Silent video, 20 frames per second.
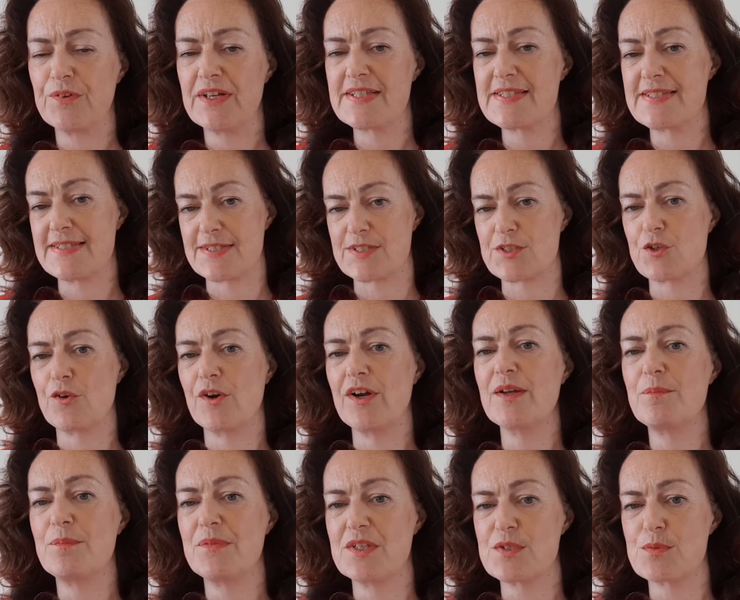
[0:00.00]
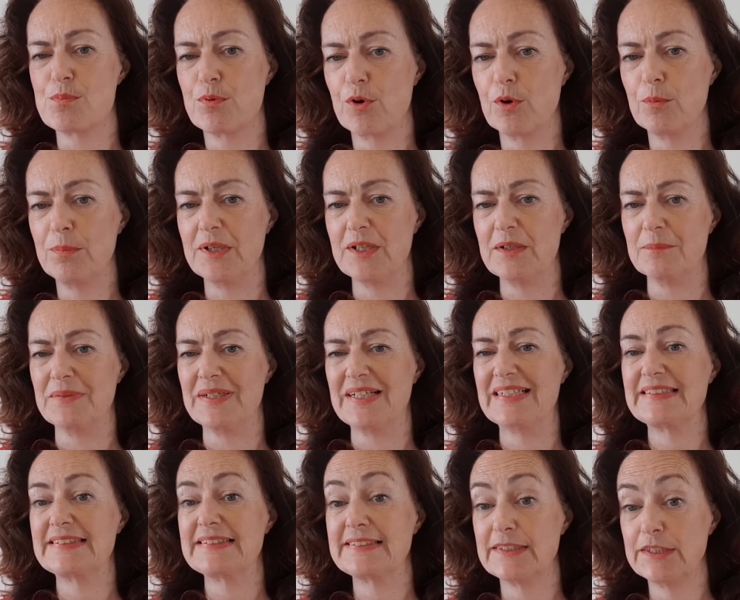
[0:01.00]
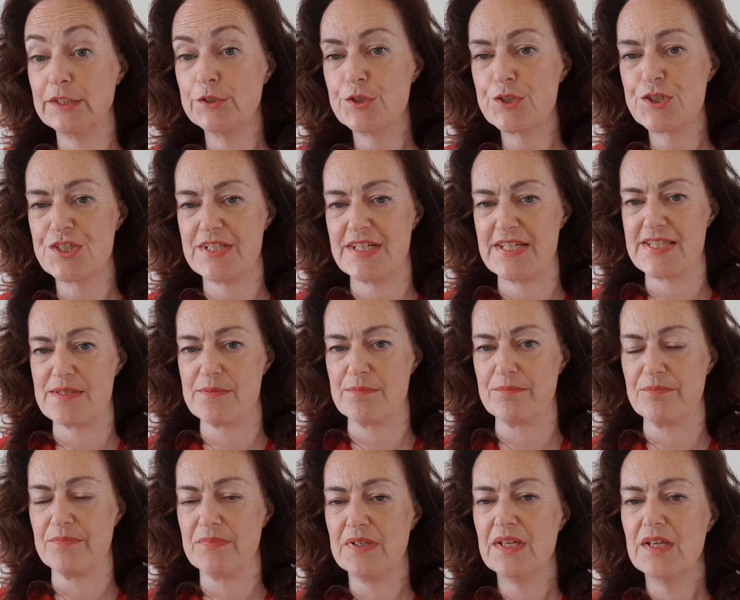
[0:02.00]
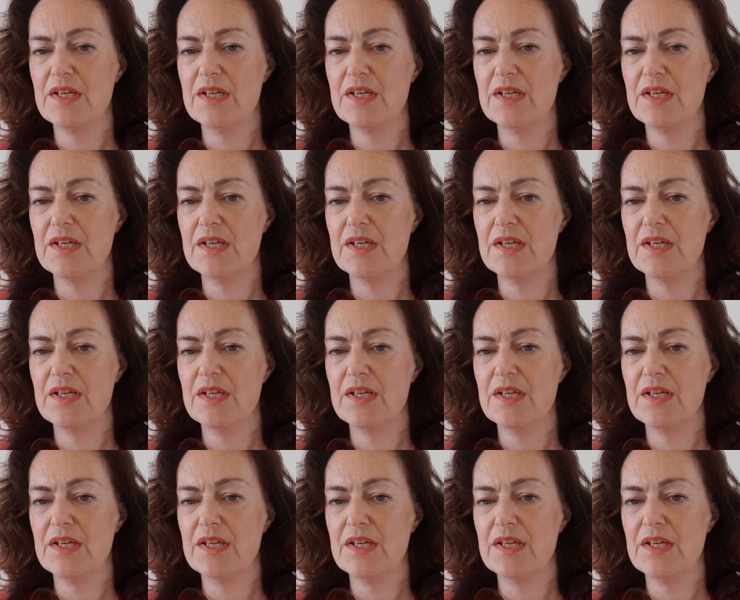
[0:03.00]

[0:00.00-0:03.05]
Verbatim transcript: has described this problem as solutionism,